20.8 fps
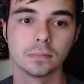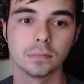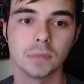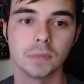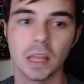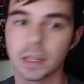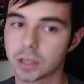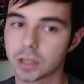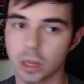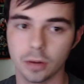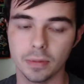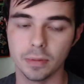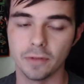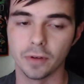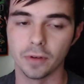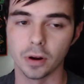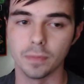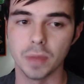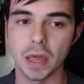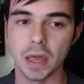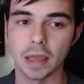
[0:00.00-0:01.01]
it's going to be
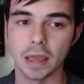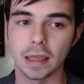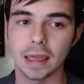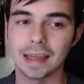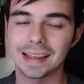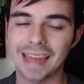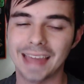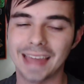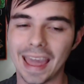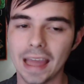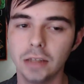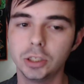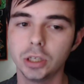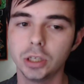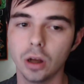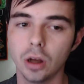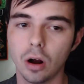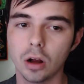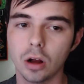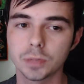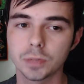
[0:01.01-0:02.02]
very big. KJ
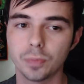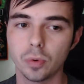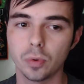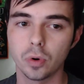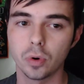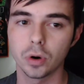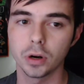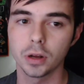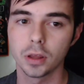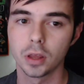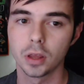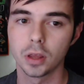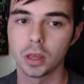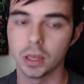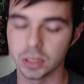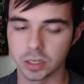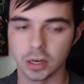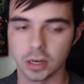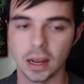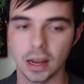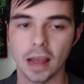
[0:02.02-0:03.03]
Osborne
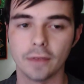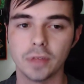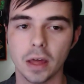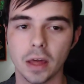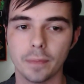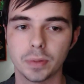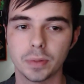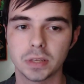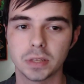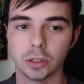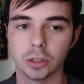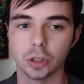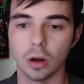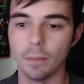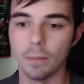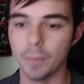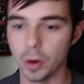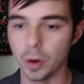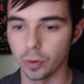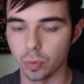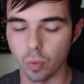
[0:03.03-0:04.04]
is going to have that potential
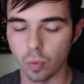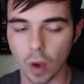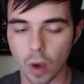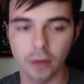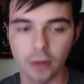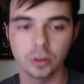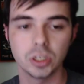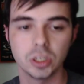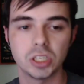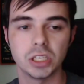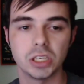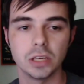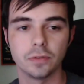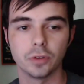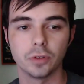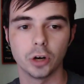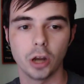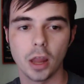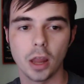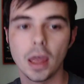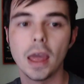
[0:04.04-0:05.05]
on both wide
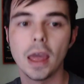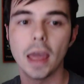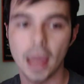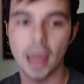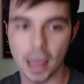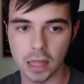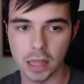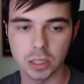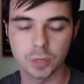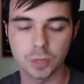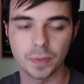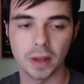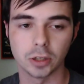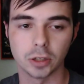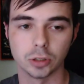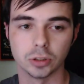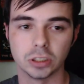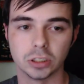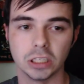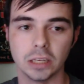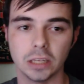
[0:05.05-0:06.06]
receiver and
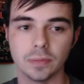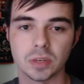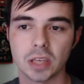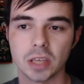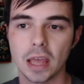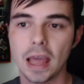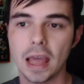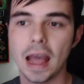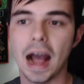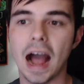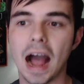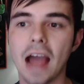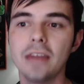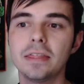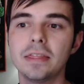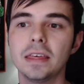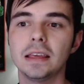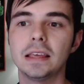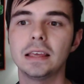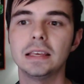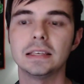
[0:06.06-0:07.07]
special teams. I
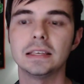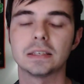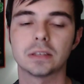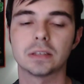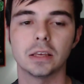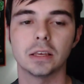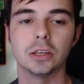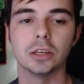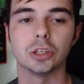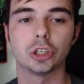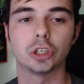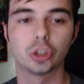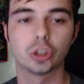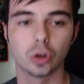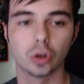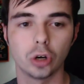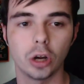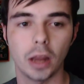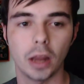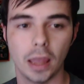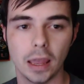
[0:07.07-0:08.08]
think his
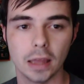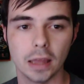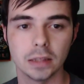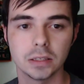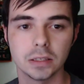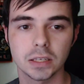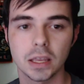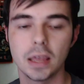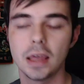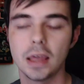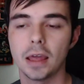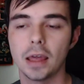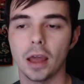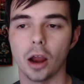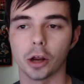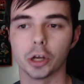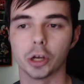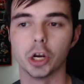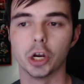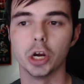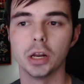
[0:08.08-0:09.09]
sure hands
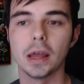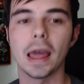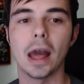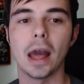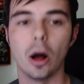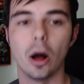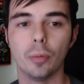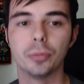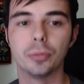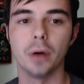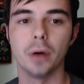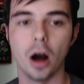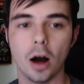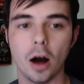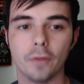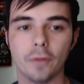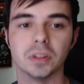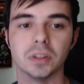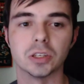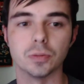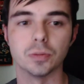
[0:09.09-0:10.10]
are going to help the
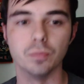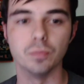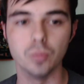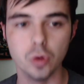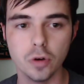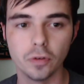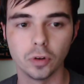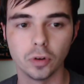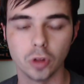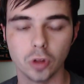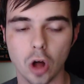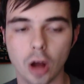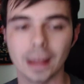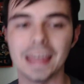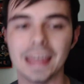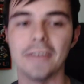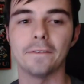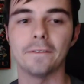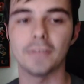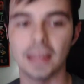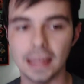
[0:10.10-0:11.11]
offense move along
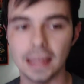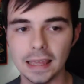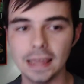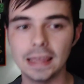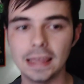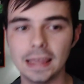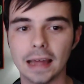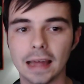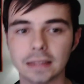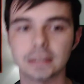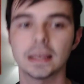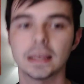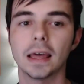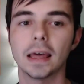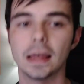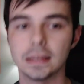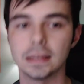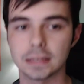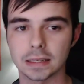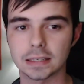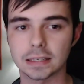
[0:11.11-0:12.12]
if he gets
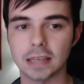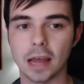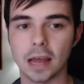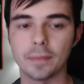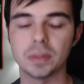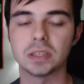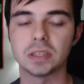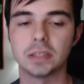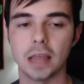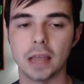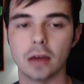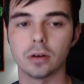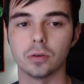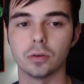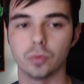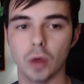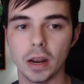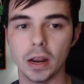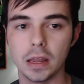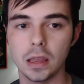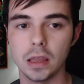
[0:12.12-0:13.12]
his assignments down and
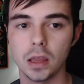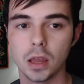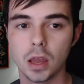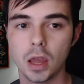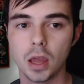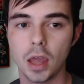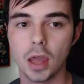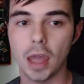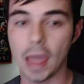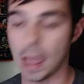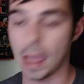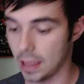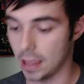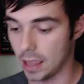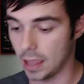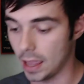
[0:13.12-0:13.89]
ready and